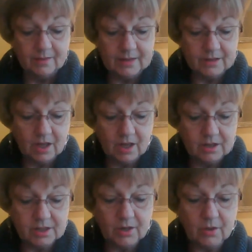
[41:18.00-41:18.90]
There's
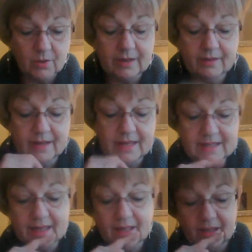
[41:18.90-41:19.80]
also, he
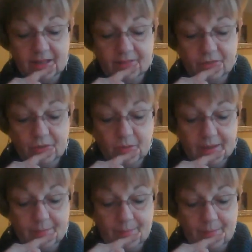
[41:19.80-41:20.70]
said, if you want to
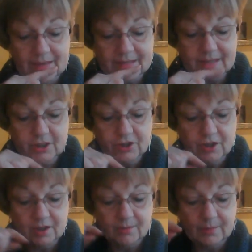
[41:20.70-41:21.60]
message
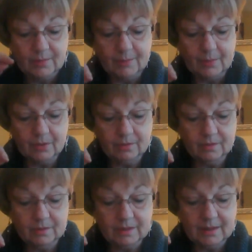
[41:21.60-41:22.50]
people
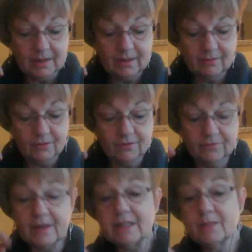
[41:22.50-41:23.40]
for
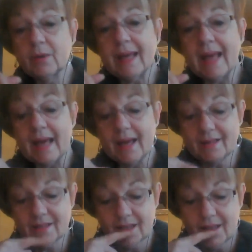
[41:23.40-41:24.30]
Facebook ads,
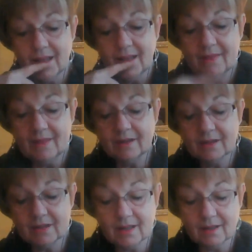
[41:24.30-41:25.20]
there's
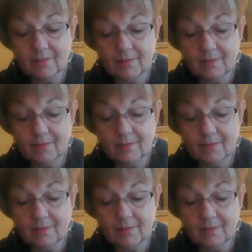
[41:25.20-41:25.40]
a